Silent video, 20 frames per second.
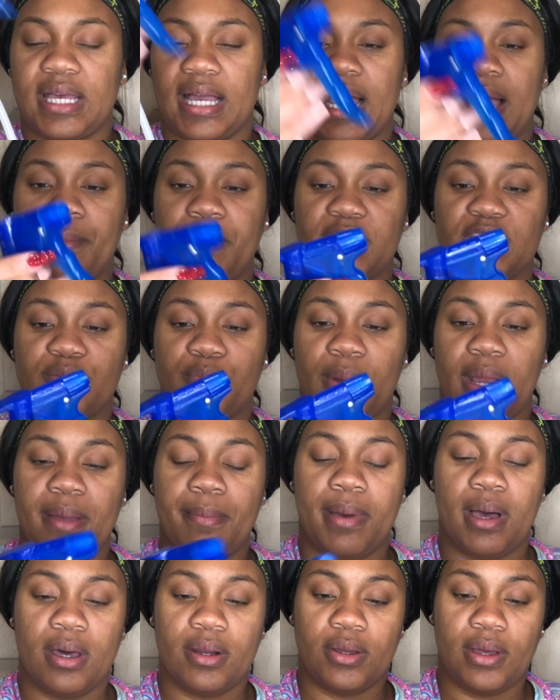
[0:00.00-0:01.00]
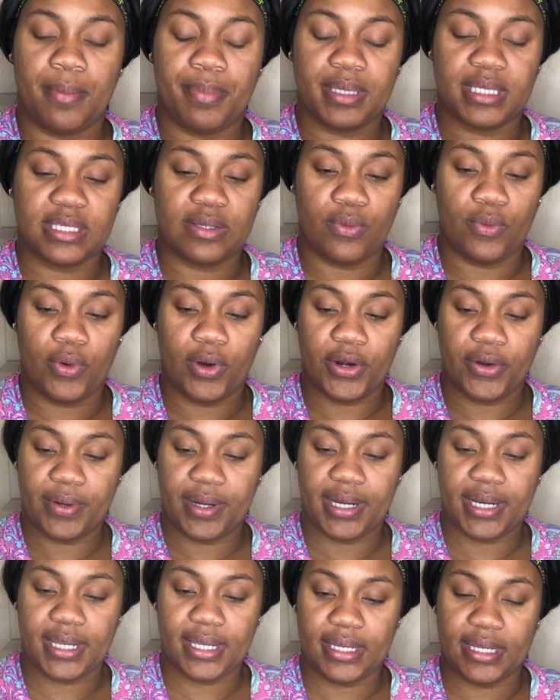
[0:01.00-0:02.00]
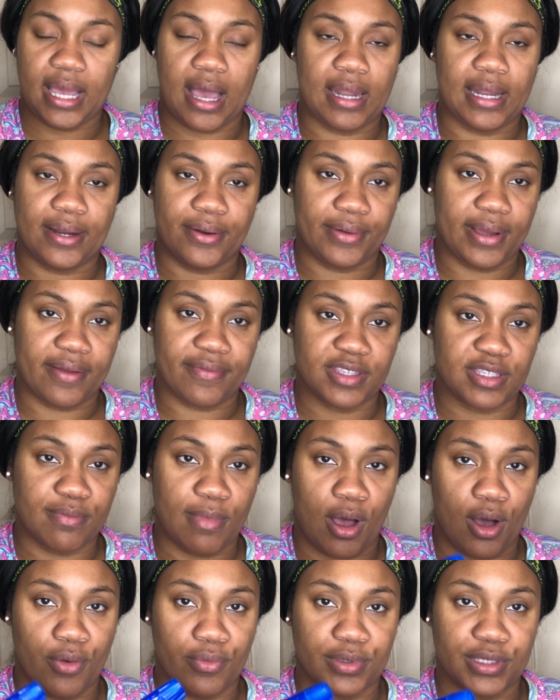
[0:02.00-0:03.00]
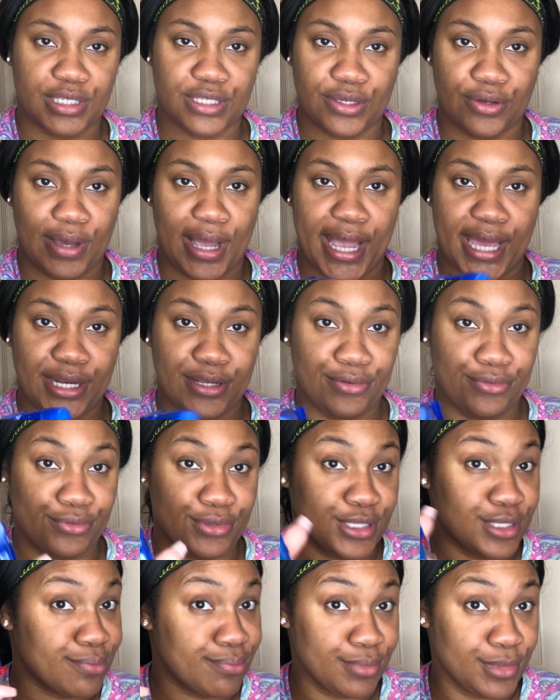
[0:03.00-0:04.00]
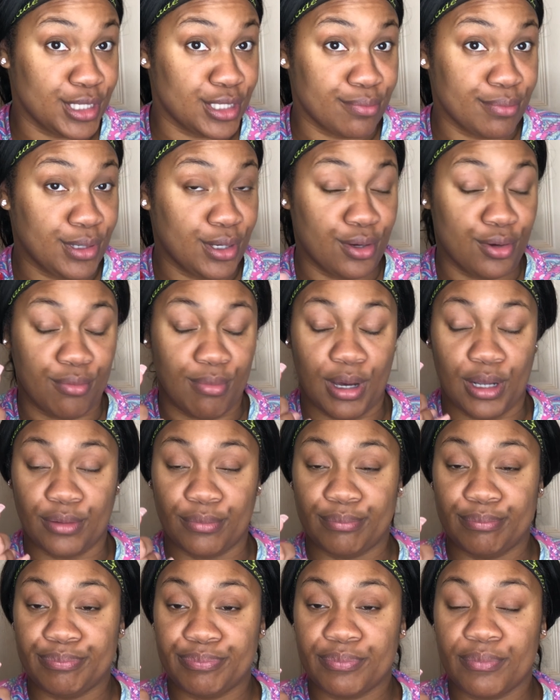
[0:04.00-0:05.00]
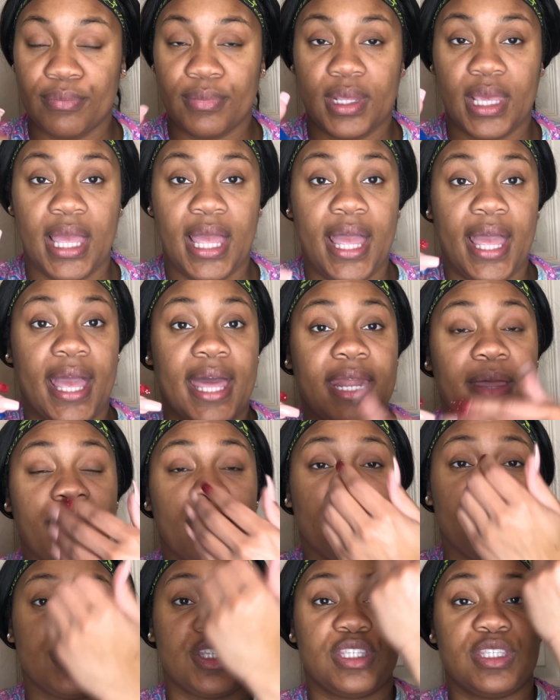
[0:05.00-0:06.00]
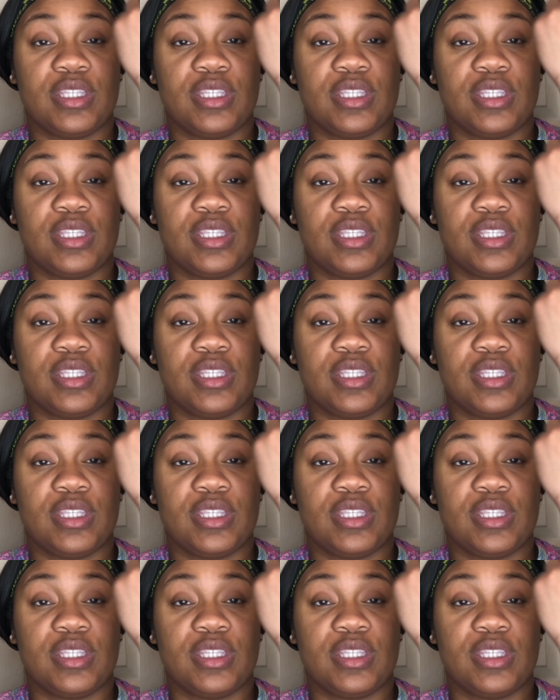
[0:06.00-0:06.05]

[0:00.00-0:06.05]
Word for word: got my spray bottle. I put some water in it. Y'all, I don't have a small one, so I had to use this, this big old bottle. And I'm going to,